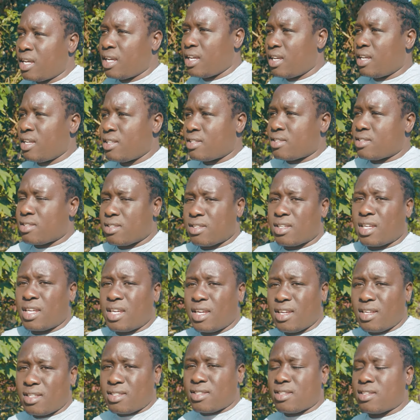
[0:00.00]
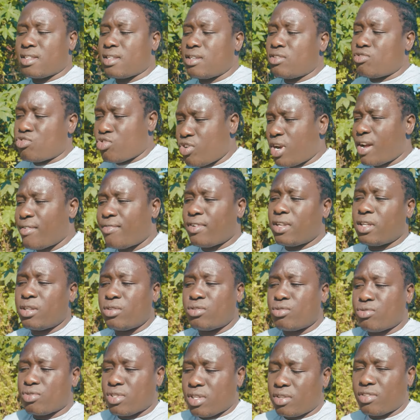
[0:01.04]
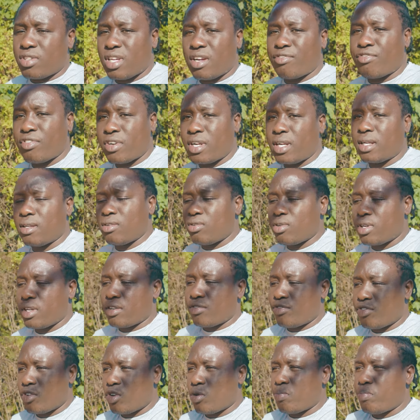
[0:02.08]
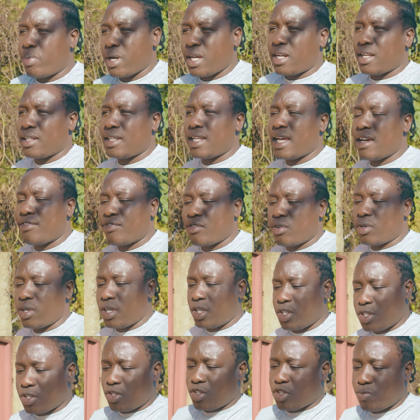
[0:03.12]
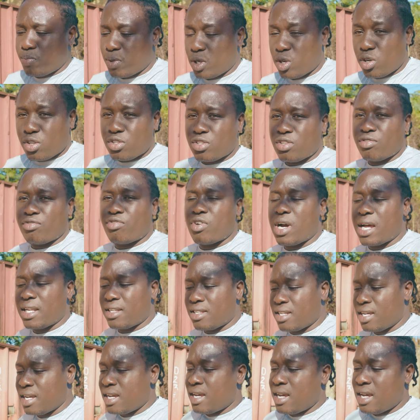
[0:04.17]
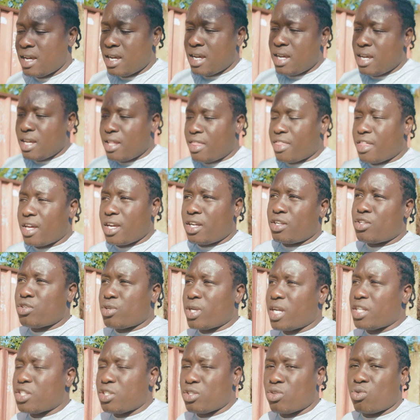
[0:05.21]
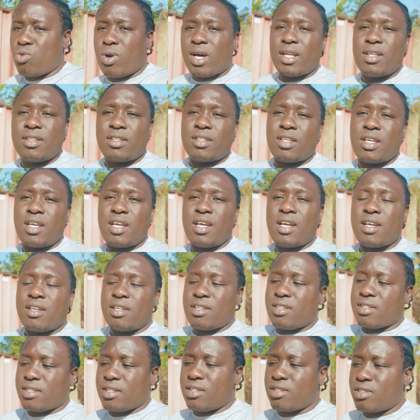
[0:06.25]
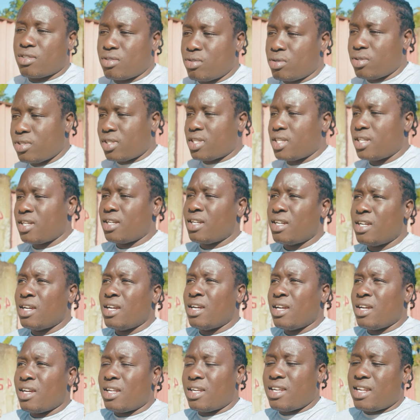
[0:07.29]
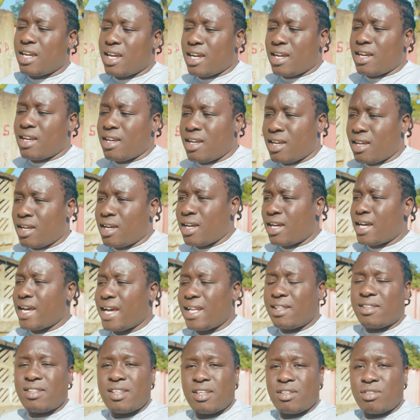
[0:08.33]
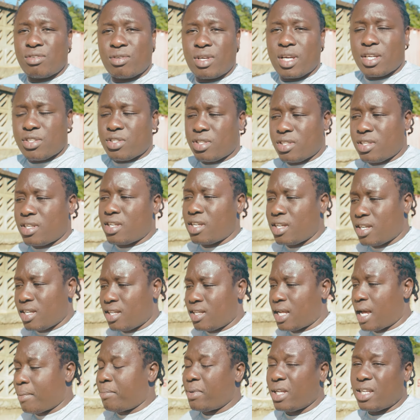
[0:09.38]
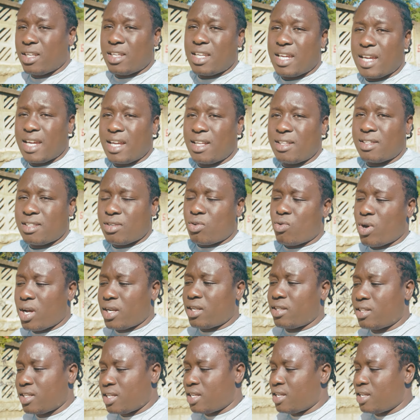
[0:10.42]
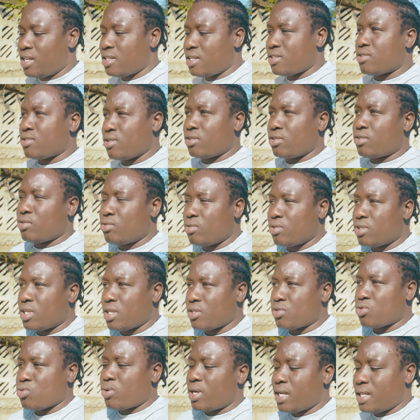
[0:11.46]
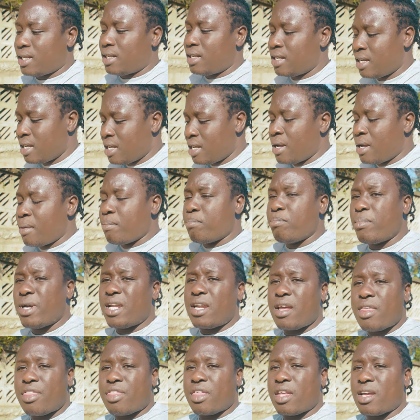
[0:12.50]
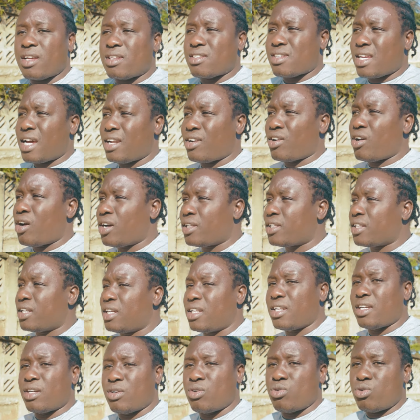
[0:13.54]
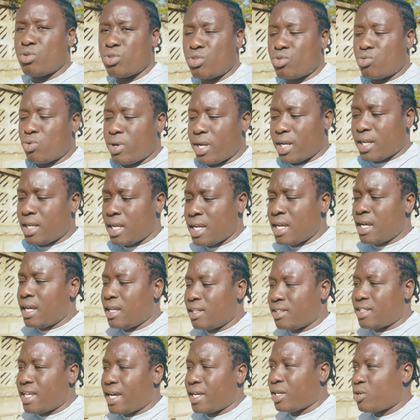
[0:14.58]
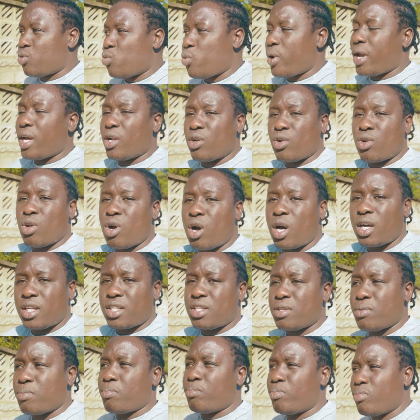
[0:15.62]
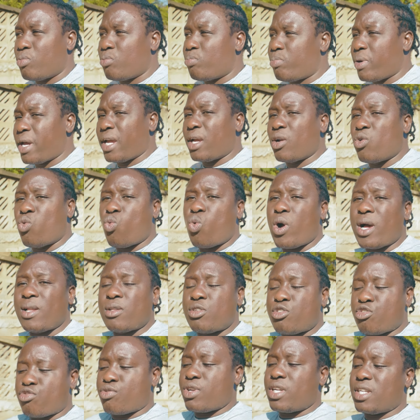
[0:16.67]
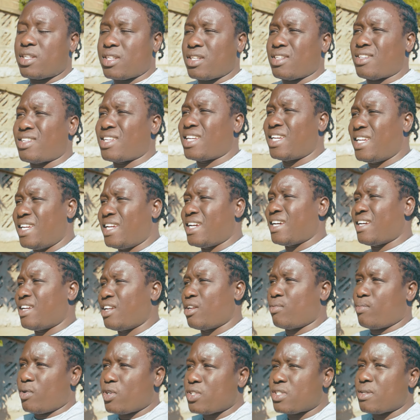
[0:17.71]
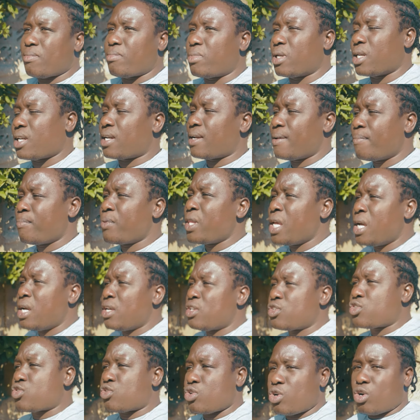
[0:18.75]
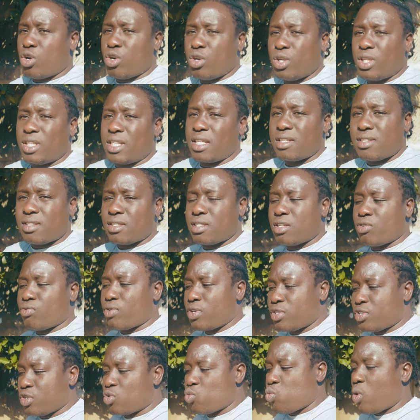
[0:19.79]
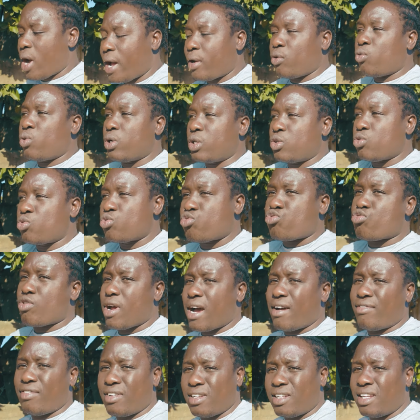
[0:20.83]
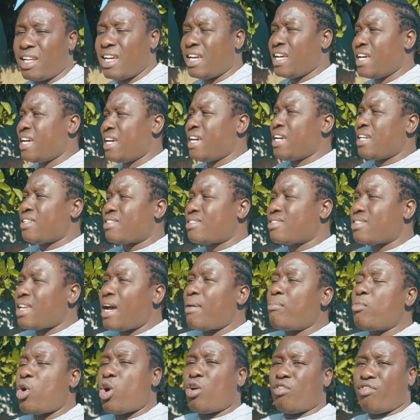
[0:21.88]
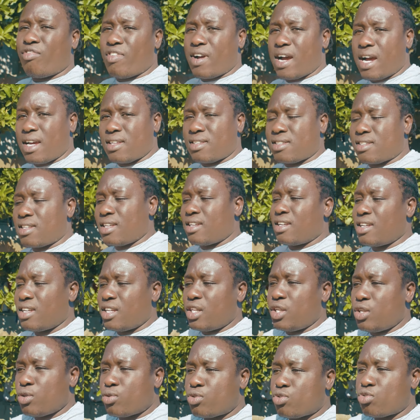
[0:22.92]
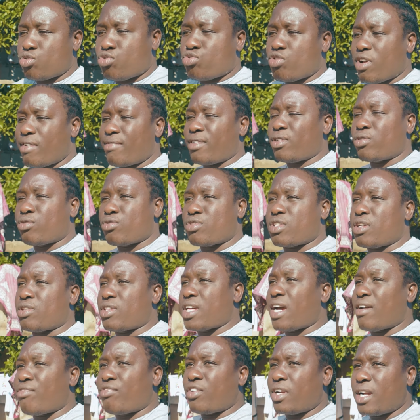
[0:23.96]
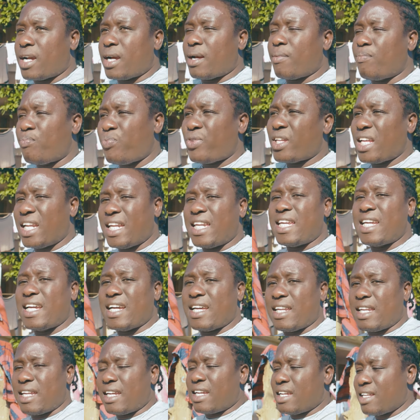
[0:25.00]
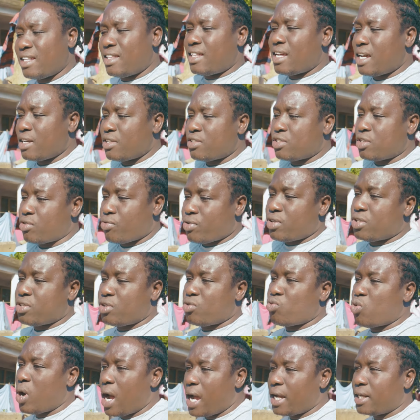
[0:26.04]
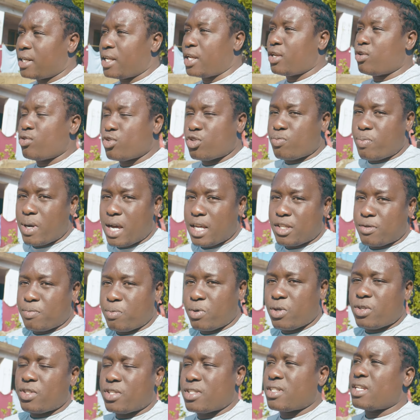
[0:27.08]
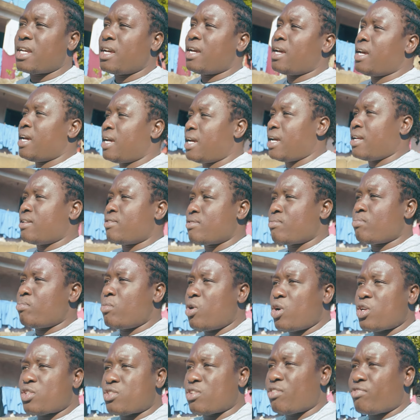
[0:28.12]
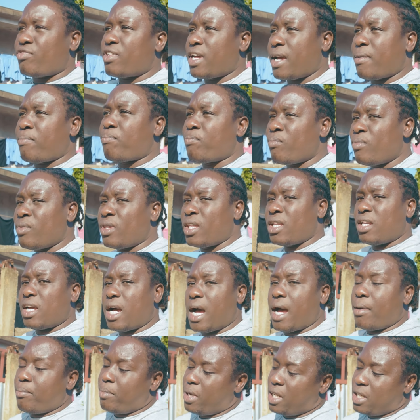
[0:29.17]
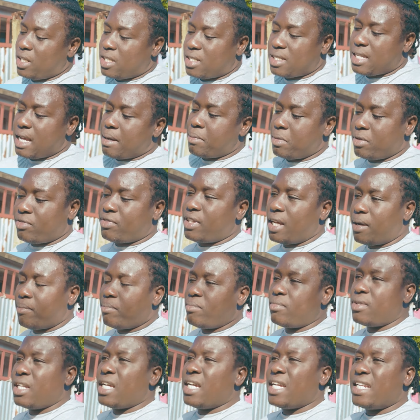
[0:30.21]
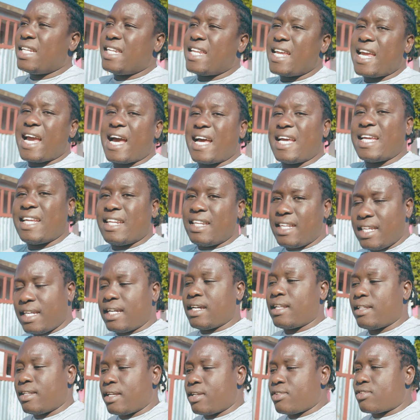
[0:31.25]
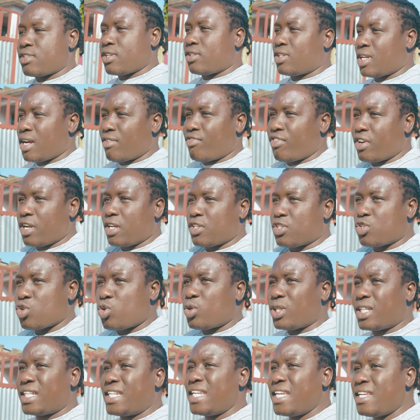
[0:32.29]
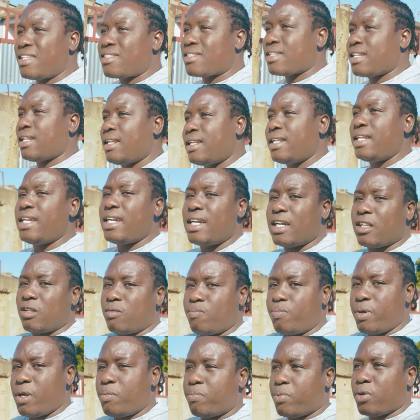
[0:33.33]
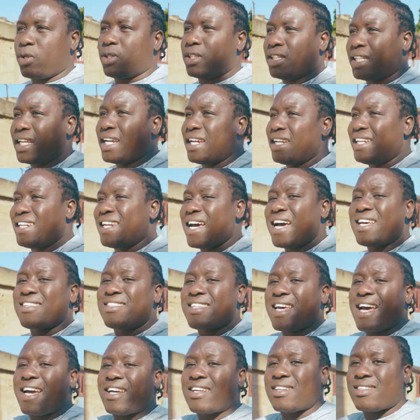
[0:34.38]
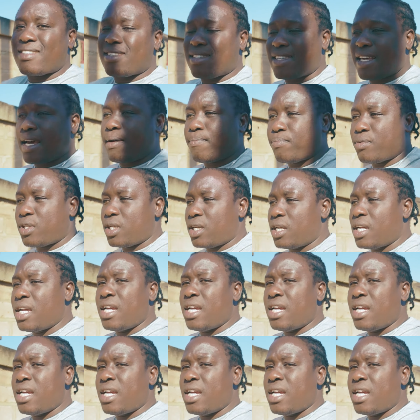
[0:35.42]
its kids traveling to South Africa looking for better life conditions. Because of what? The education quality here isn't good. The healthy education here, the healthy quality here is not good as well. Many things are not in a good way. Like, we are not being well treated here in Mozambique. So this is the reason why we do travel. Some of us used to travel to South Africa legally. That is the reason why they use passports. And most of them, some of them, they are illegal in South Africa. So these illegal people, they does accept